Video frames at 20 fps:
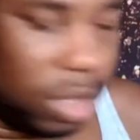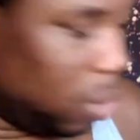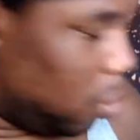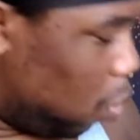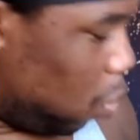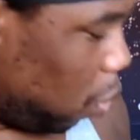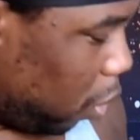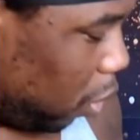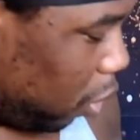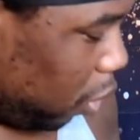the
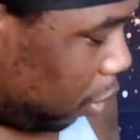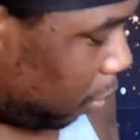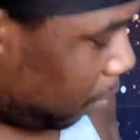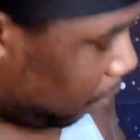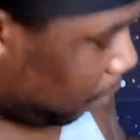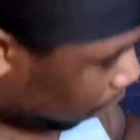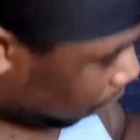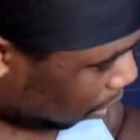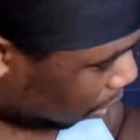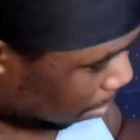corner,
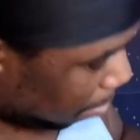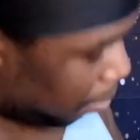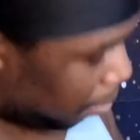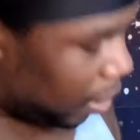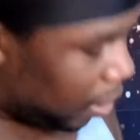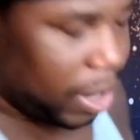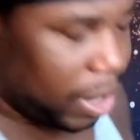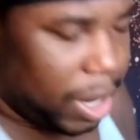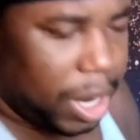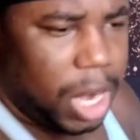
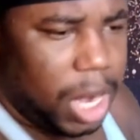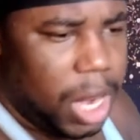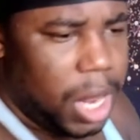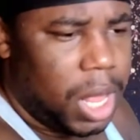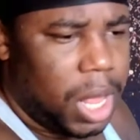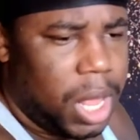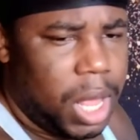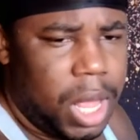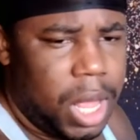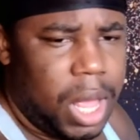but
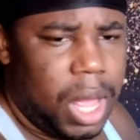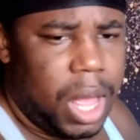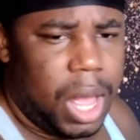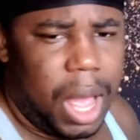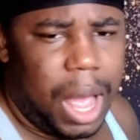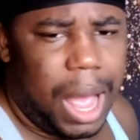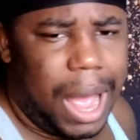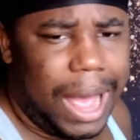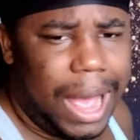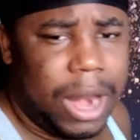
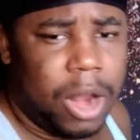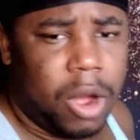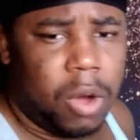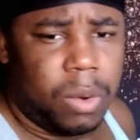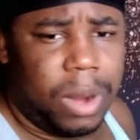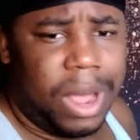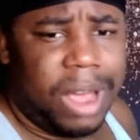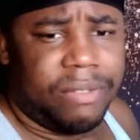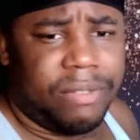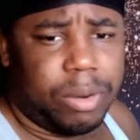I don't
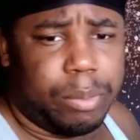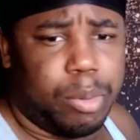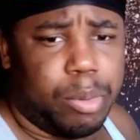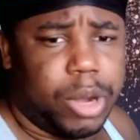ever